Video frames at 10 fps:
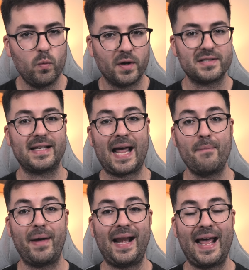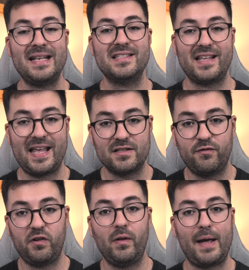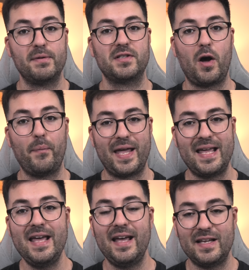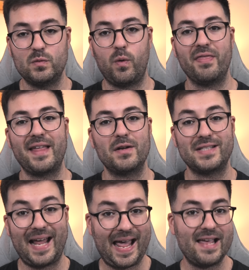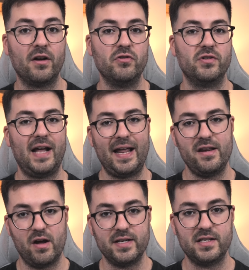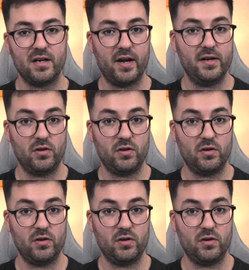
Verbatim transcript: once the campaign ends, its full M S R P is one thousand eight hundred ninety-nine